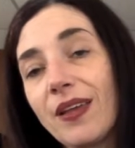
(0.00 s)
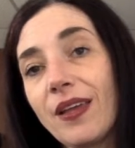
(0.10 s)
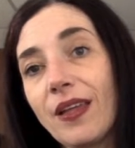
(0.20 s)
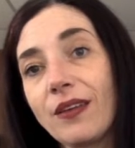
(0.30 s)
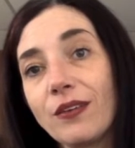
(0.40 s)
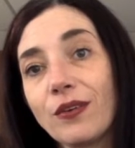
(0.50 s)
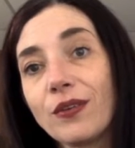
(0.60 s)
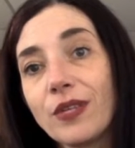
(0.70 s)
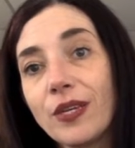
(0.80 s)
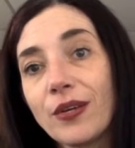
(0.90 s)
in an
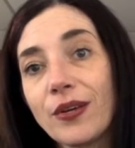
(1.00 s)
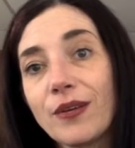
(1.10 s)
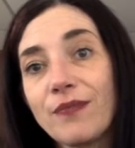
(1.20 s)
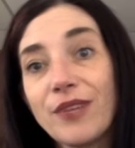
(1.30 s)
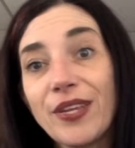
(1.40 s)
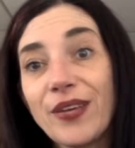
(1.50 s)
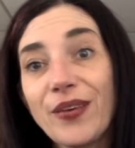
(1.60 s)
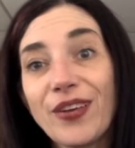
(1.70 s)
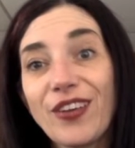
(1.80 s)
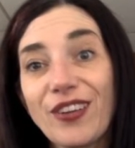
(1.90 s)
earlier video, I
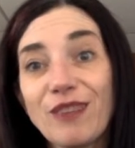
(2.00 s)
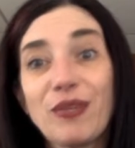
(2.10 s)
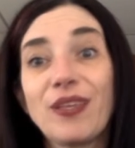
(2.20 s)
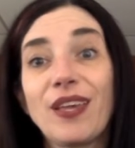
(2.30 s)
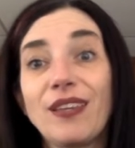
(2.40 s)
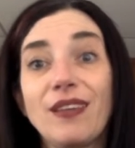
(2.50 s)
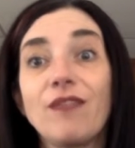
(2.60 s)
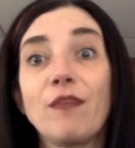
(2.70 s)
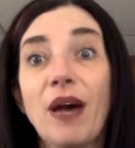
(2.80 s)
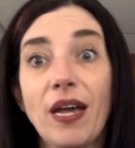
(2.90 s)
talked about the idea of
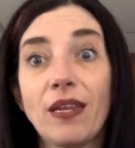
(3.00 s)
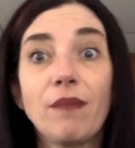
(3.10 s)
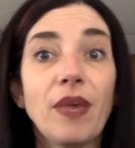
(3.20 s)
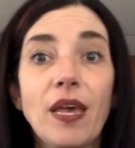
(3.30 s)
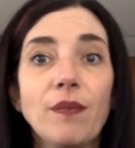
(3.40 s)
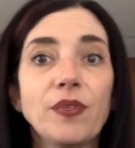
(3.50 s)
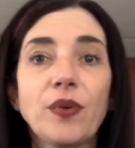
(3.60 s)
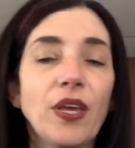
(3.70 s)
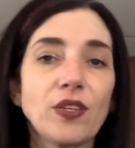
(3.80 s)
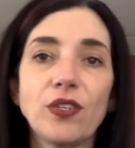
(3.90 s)
the body map. So
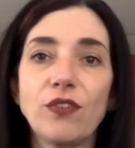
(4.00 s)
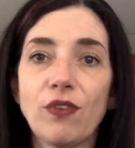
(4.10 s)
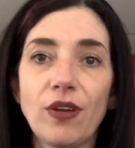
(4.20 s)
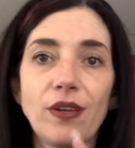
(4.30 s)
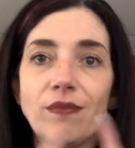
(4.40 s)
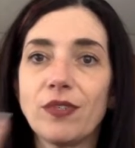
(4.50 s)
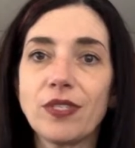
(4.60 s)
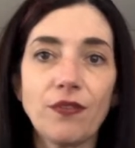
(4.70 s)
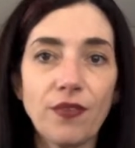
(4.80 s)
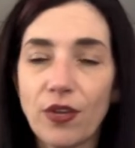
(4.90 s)
actually drawing just a
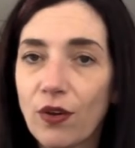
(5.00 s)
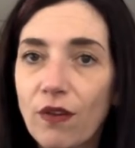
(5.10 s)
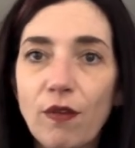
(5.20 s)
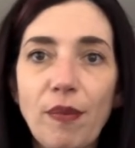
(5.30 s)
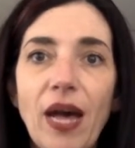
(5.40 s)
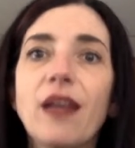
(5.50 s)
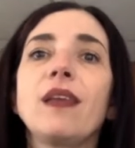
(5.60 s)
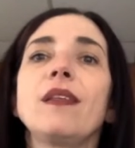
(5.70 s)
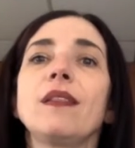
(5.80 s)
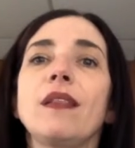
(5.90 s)
figure of a
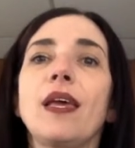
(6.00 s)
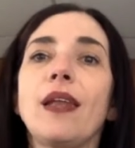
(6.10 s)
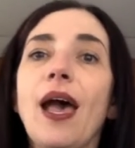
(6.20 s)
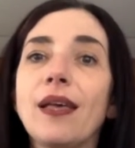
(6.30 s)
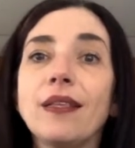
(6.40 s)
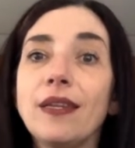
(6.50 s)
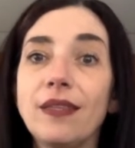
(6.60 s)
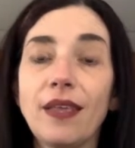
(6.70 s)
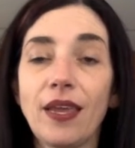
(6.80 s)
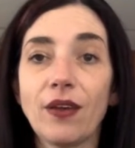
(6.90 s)
body, and highlighting
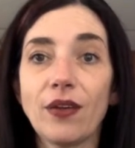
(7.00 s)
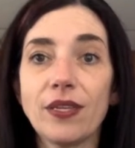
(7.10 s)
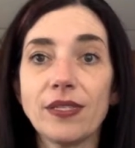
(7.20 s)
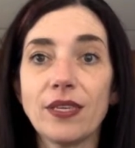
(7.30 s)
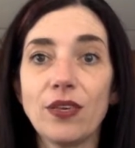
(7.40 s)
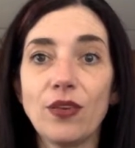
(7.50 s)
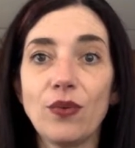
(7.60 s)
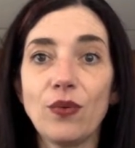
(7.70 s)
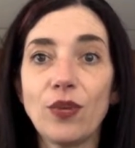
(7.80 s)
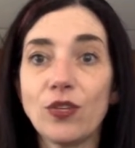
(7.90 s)
the areas that
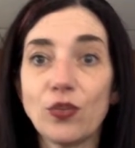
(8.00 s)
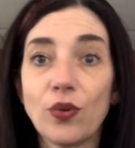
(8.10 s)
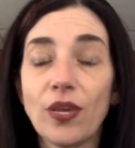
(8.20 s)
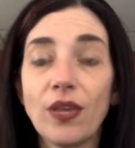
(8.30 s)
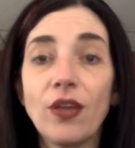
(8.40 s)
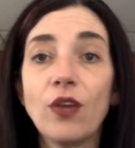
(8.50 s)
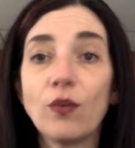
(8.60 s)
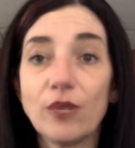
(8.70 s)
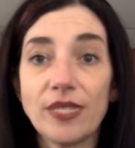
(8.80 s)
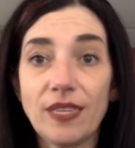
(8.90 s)
you enjoy
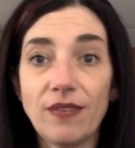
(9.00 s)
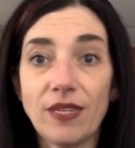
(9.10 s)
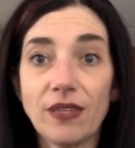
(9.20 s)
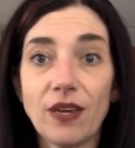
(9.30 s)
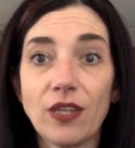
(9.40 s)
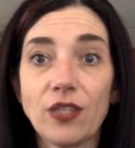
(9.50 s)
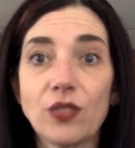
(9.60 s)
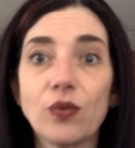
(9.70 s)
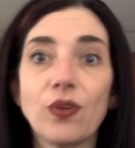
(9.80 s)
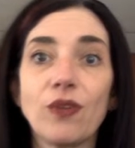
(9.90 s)
receiving touch,
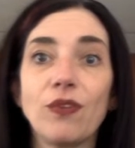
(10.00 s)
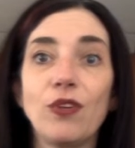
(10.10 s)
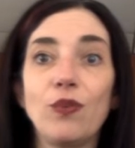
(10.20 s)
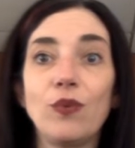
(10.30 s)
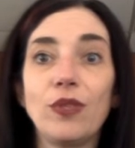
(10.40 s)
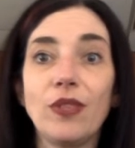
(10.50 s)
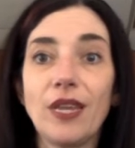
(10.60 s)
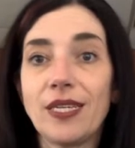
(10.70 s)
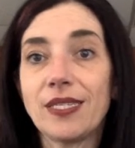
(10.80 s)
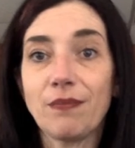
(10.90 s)
or you would
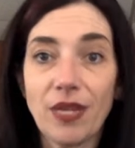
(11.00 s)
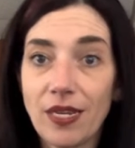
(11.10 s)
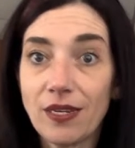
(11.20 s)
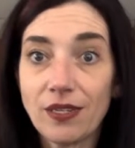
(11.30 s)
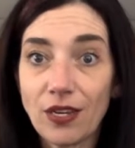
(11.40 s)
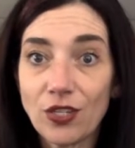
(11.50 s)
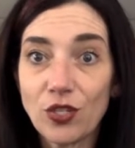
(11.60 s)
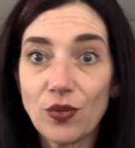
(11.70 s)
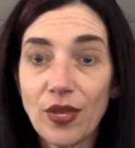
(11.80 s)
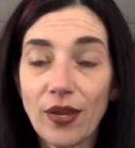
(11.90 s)
like somebody to touch
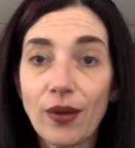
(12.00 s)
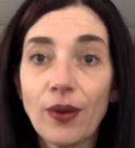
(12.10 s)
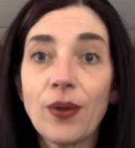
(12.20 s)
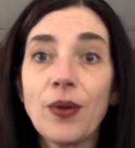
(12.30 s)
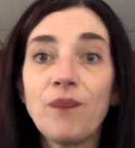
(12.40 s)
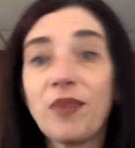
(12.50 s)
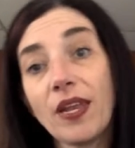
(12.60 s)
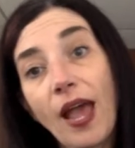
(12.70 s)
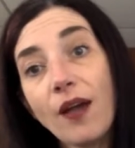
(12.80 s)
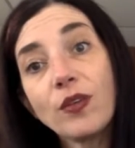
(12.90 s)
you there, and
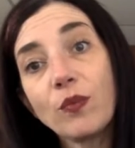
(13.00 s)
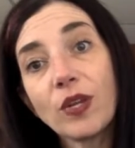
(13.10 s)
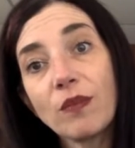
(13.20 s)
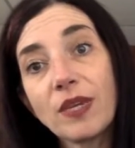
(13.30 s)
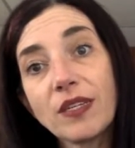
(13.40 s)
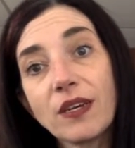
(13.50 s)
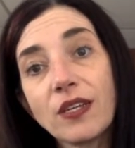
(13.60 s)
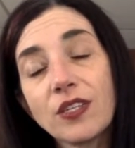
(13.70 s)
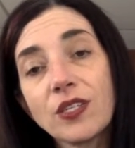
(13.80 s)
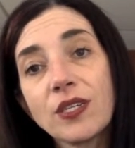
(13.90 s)
how you want to be touched.